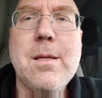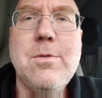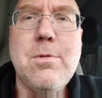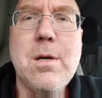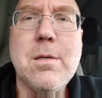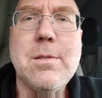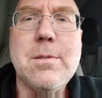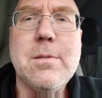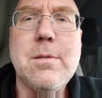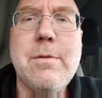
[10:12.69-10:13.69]

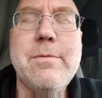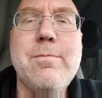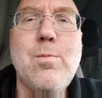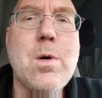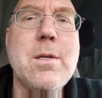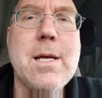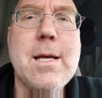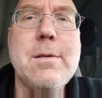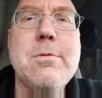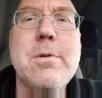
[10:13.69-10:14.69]
drugs of one
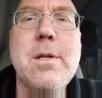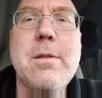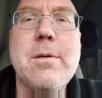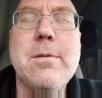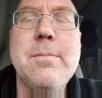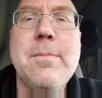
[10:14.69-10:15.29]
kind or another.